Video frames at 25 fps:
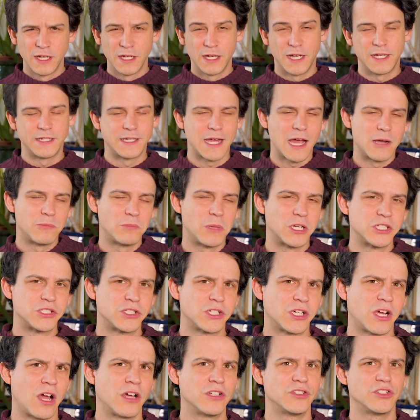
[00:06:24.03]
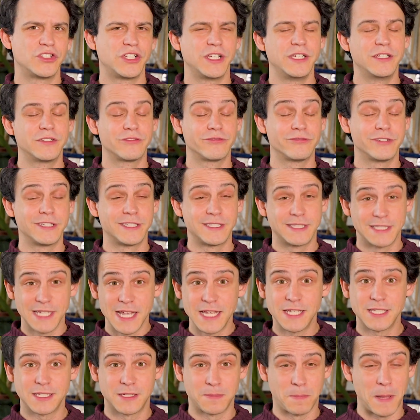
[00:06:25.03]
and how much countries
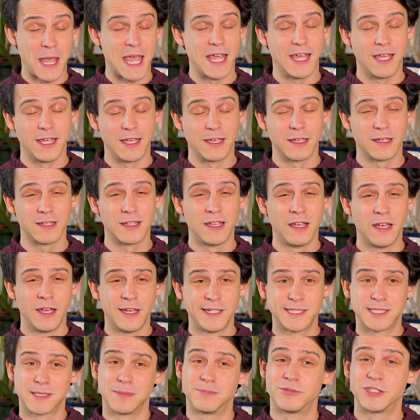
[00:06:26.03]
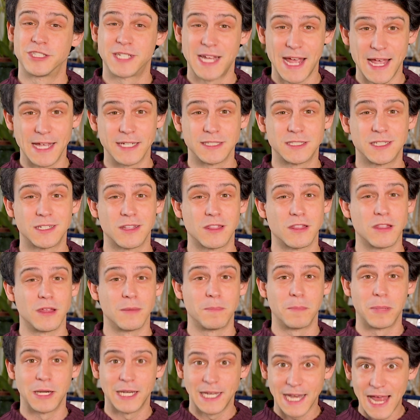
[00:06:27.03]
resist paying to protect the
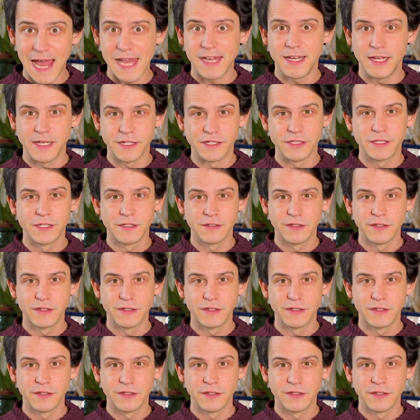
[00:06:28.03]
planet.